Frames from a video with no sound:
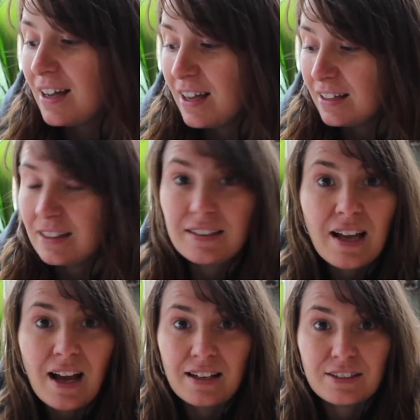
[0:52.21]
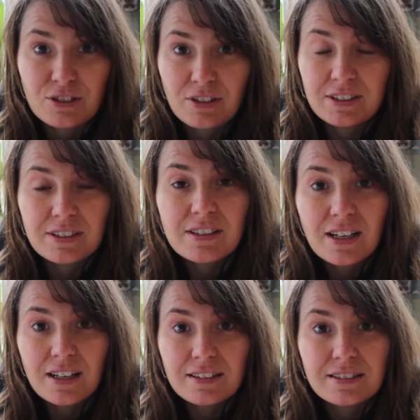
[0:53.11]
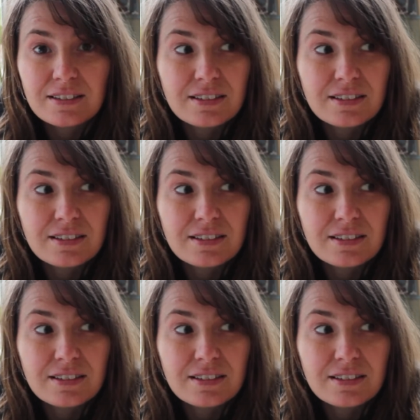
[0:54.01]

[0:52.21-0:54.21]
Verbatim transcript: And yeah, it's crazy that